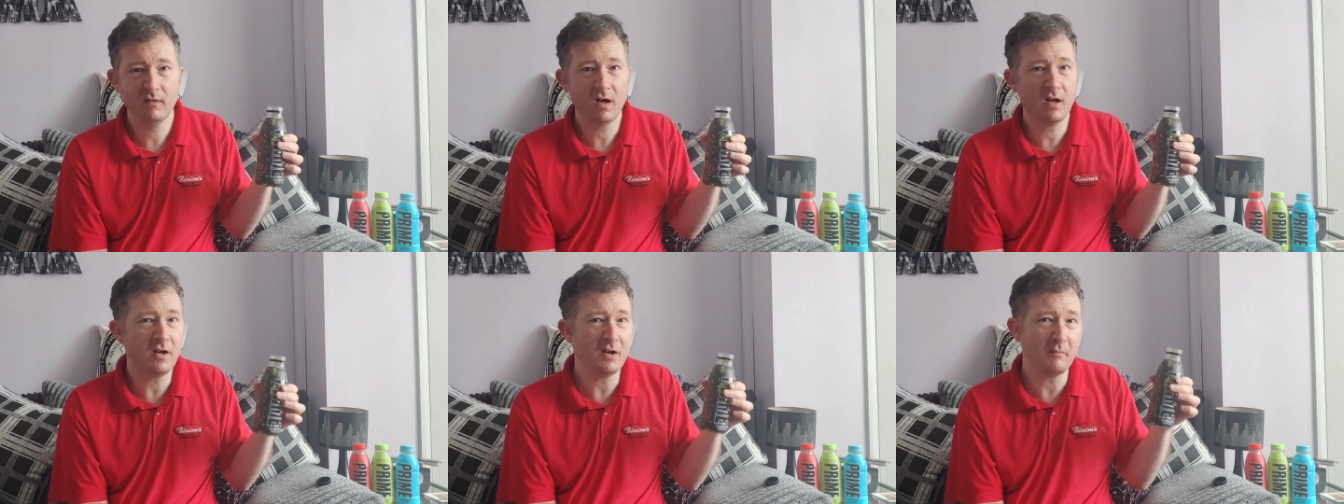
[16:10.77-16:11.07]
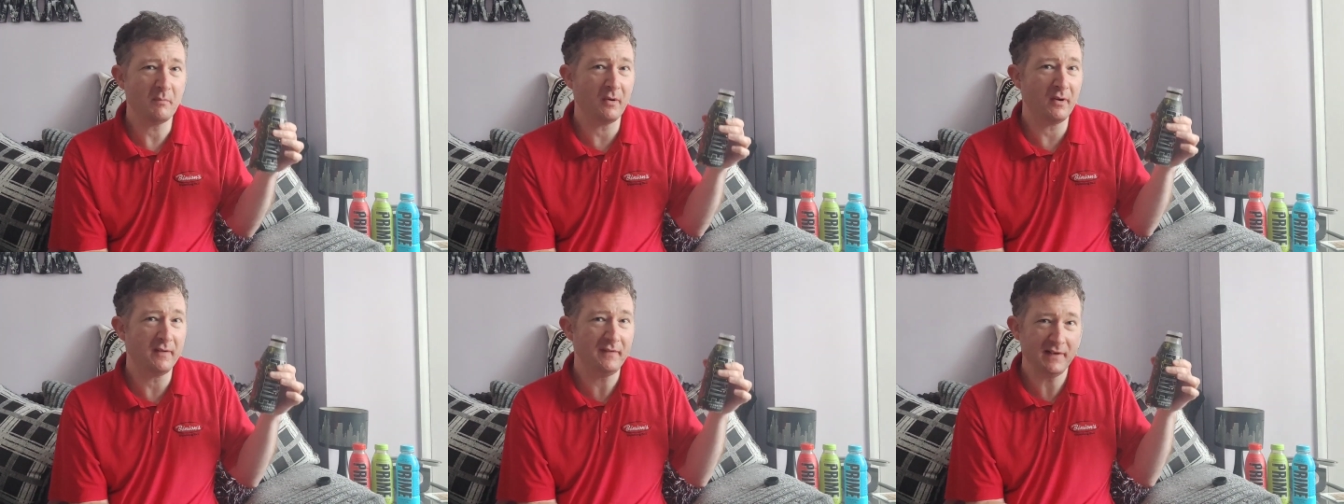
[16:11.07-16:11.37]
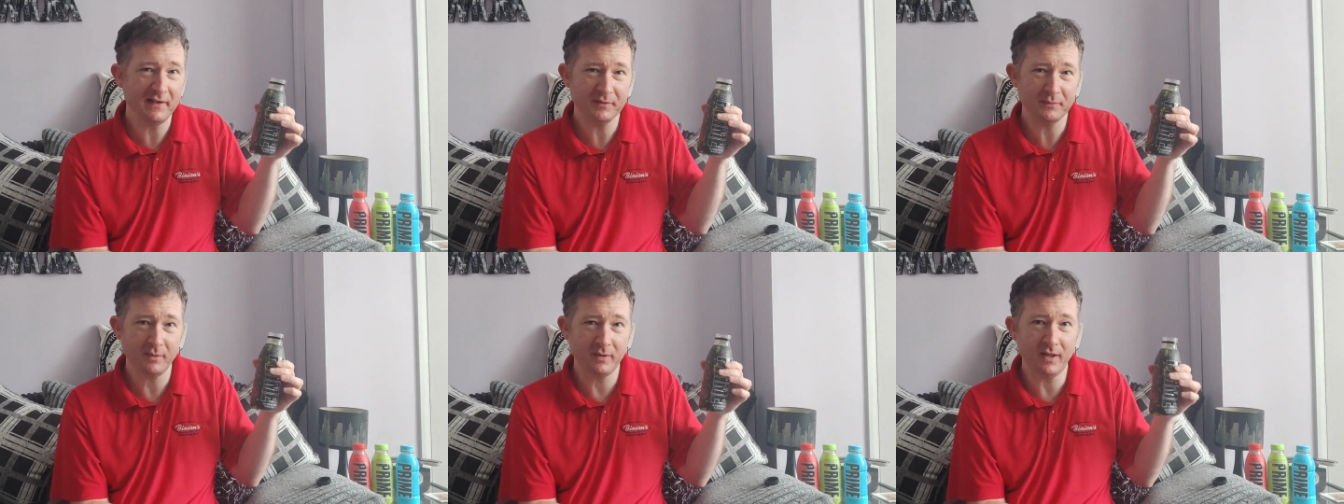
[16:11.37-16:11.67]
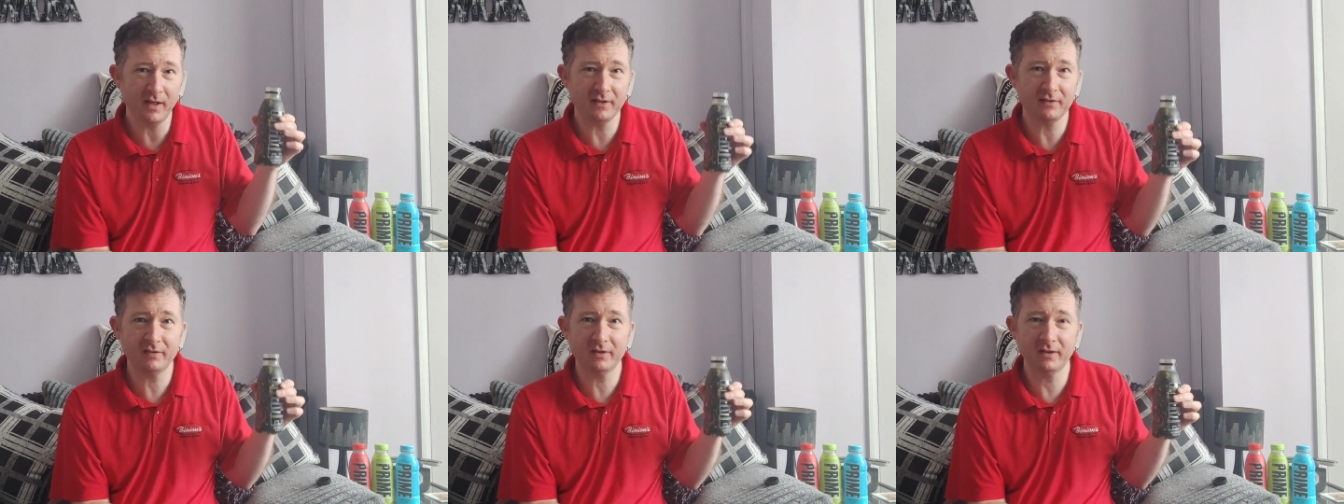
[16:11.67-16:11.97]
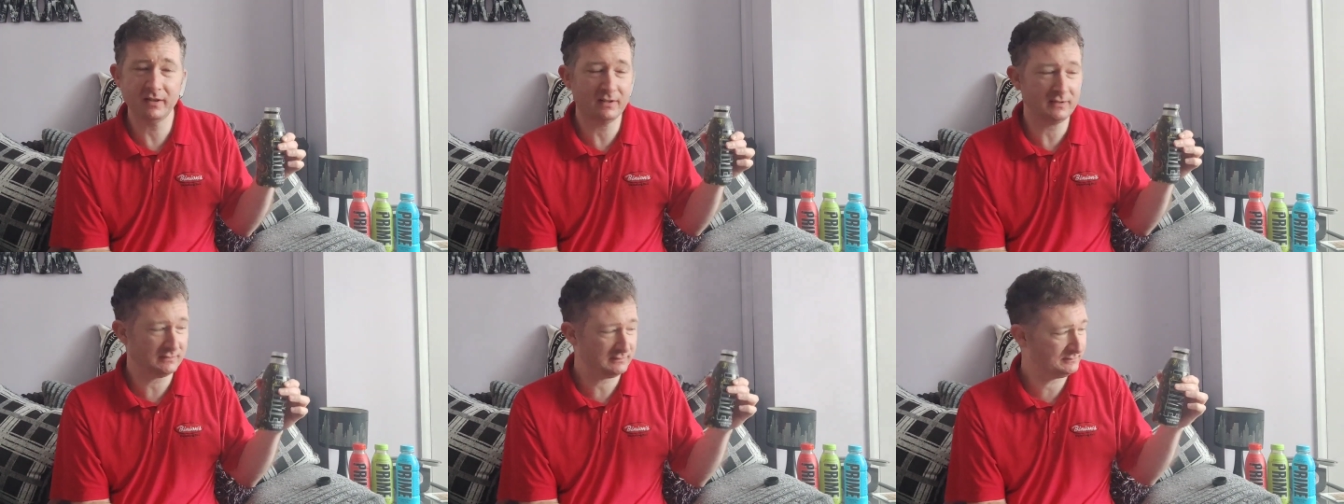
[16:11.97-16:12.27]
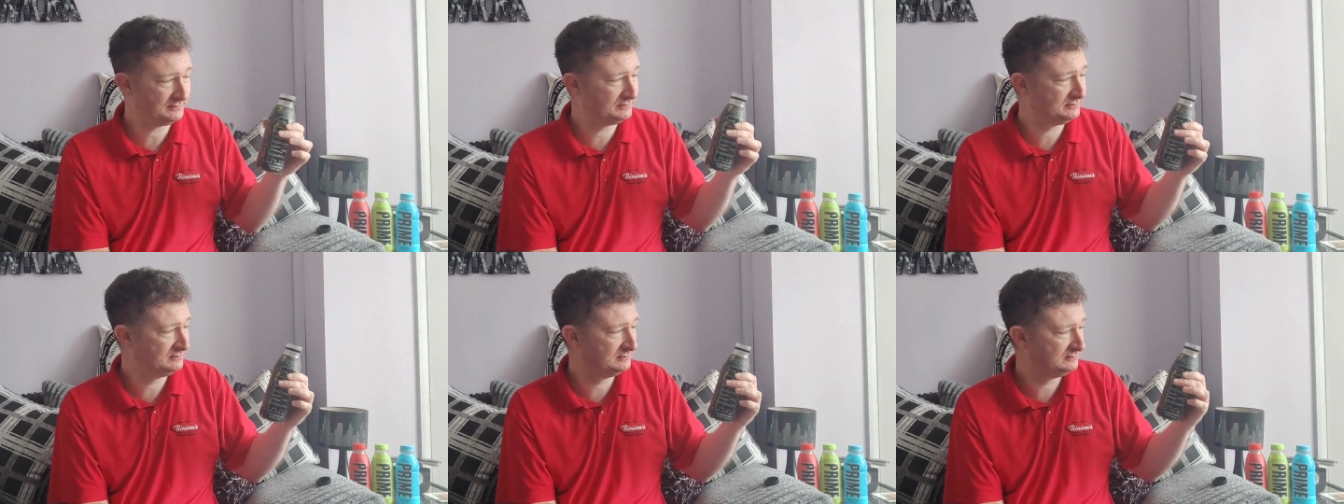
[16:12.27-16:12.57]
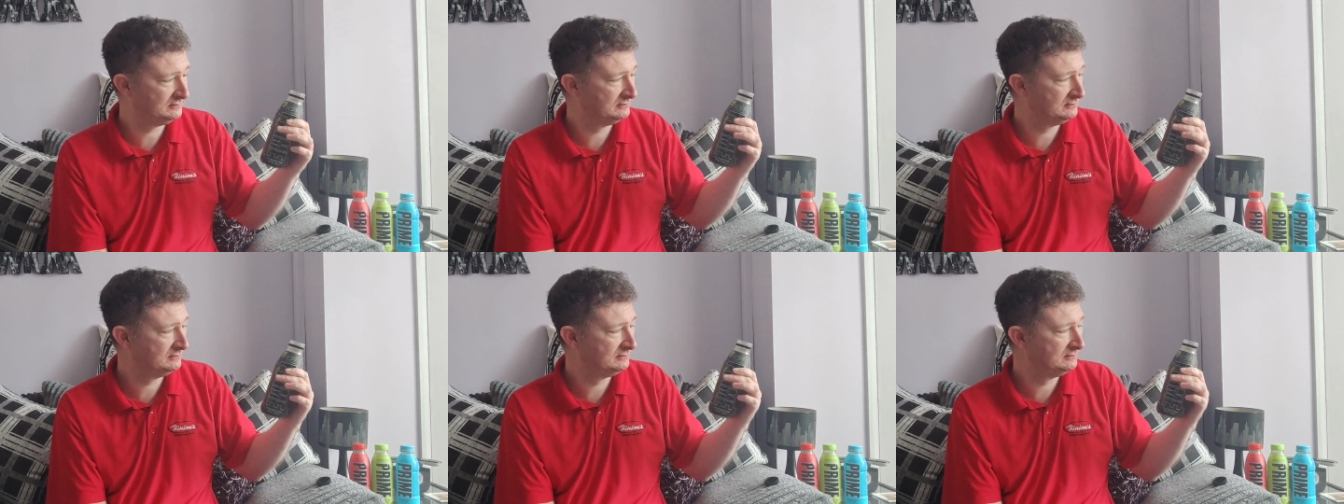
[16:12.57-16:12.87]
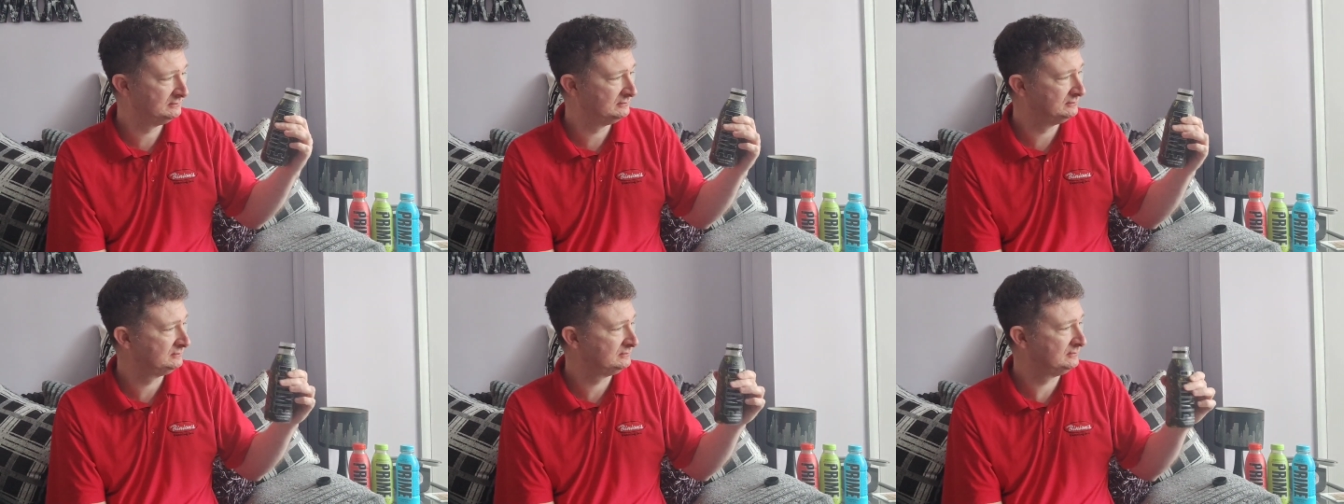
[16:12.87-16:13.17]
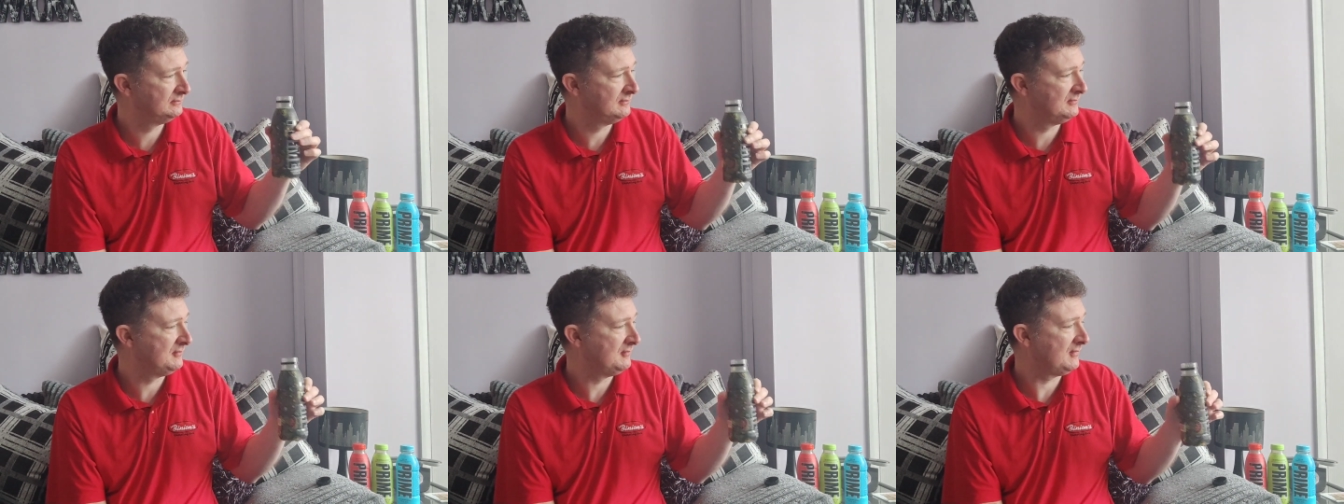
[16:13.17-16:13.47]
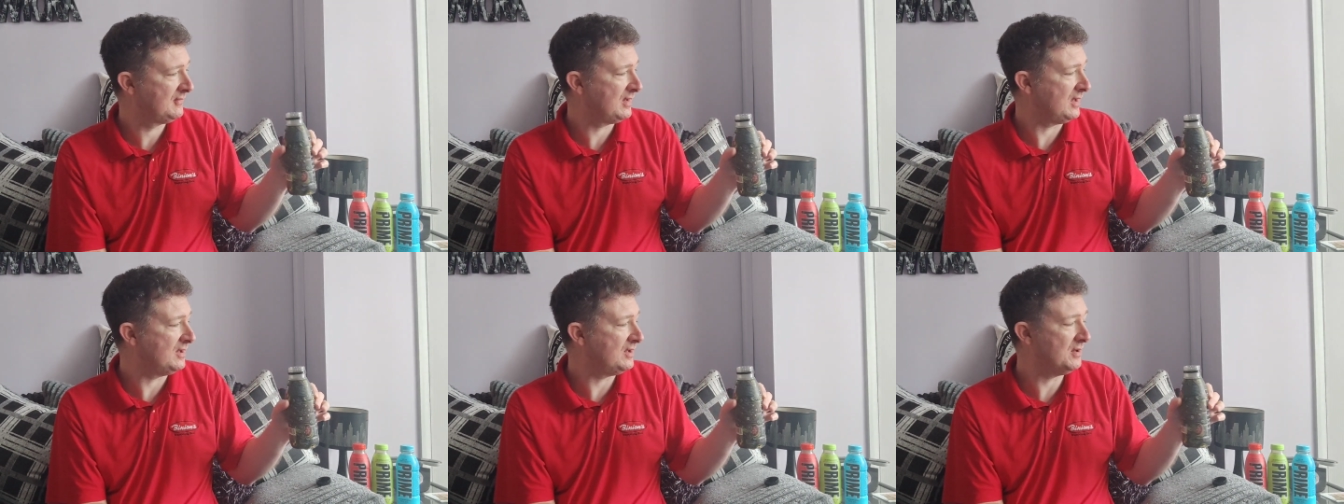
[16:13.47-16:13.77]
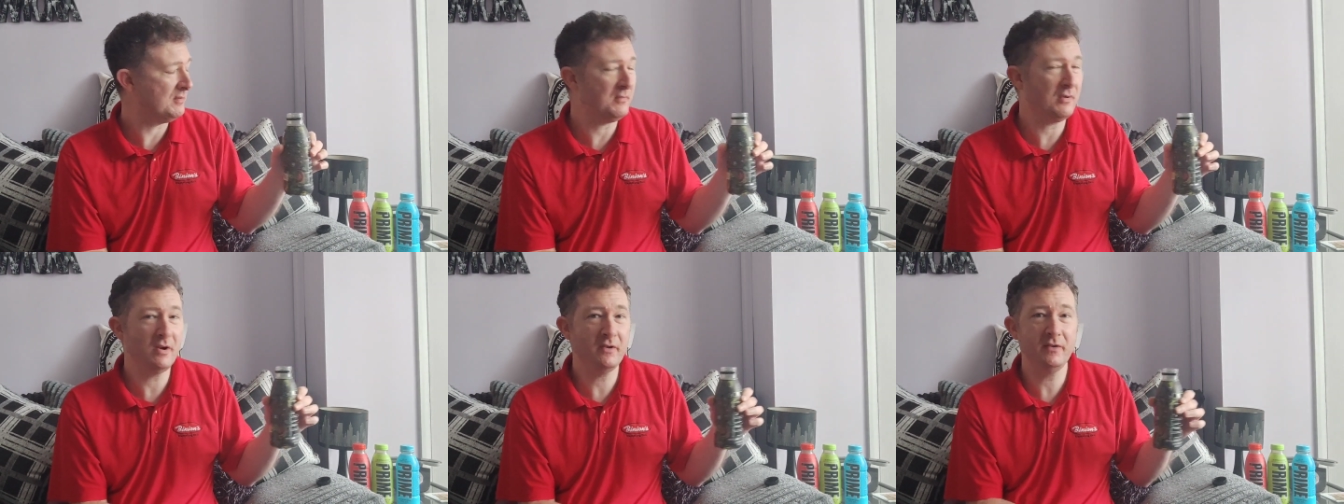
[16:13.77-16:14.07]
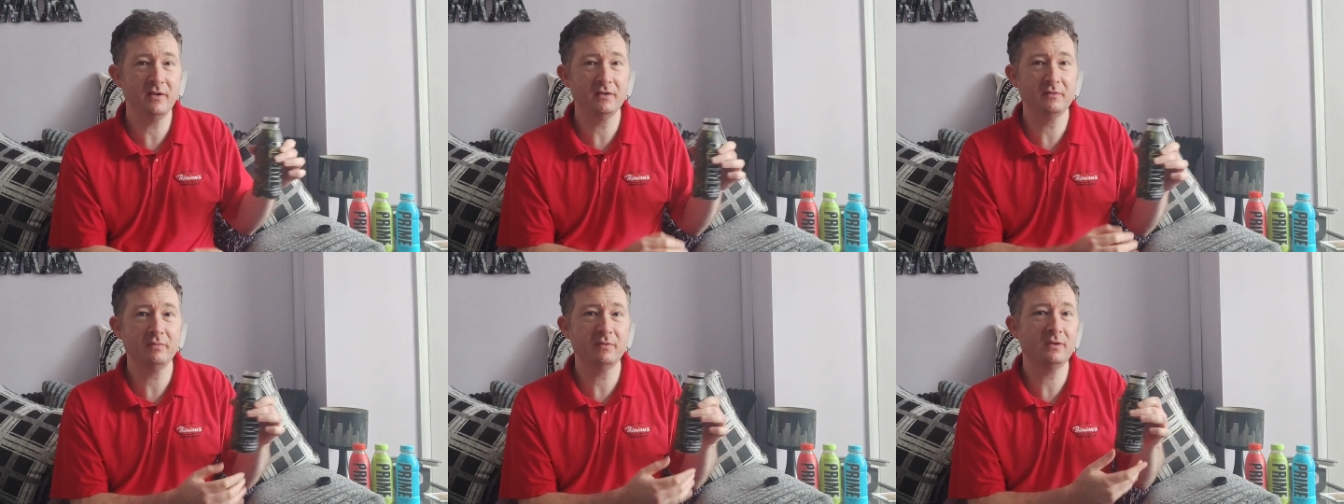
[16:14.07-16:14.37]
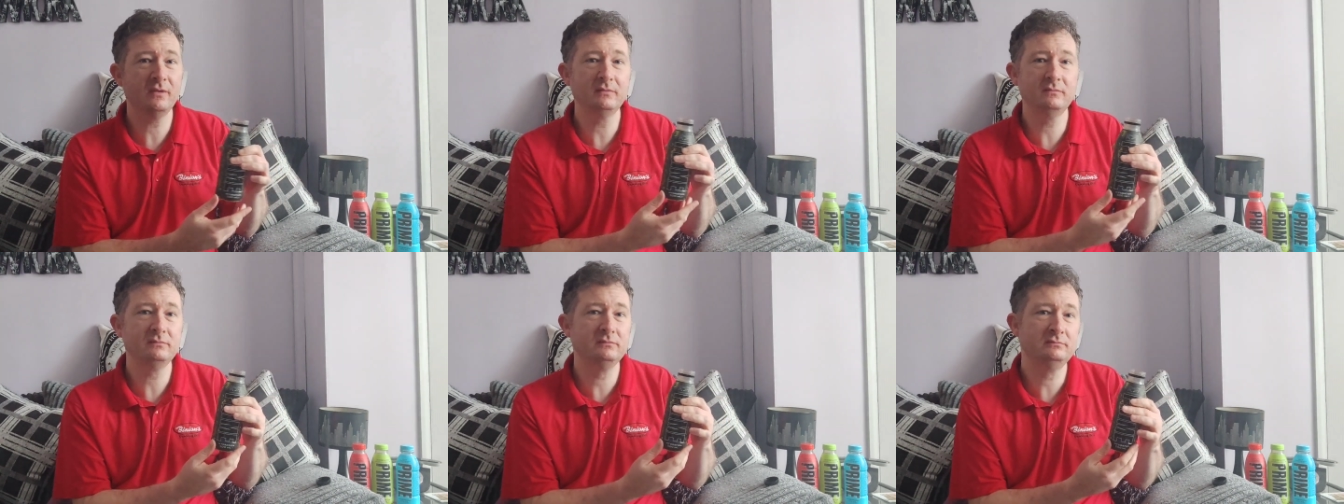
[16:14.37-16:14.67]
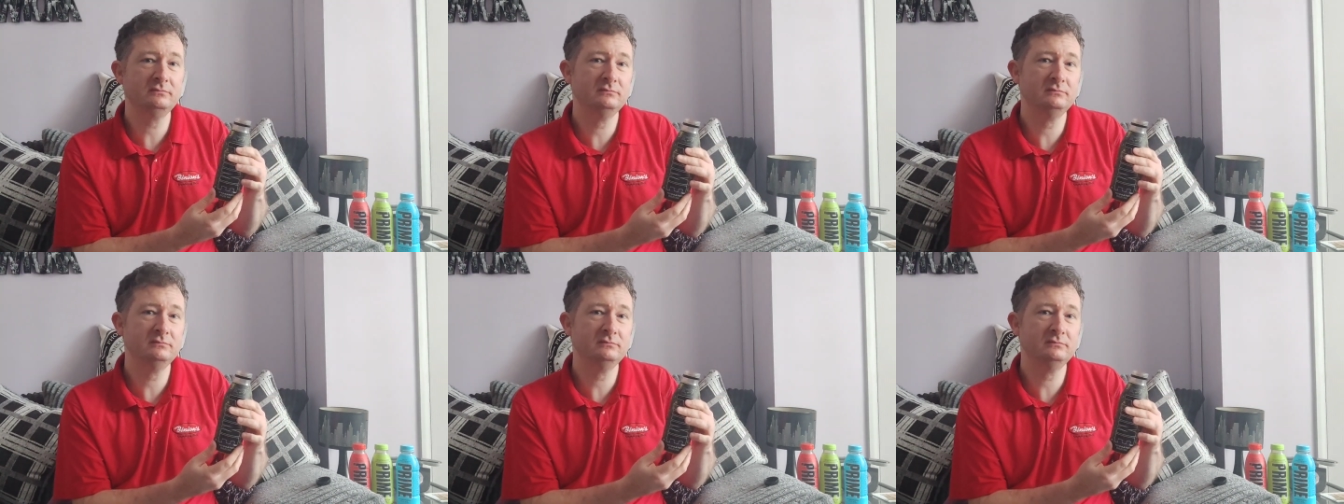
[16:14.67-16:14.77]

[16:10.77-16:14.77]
I don't mind this one actually. I don't mind this one.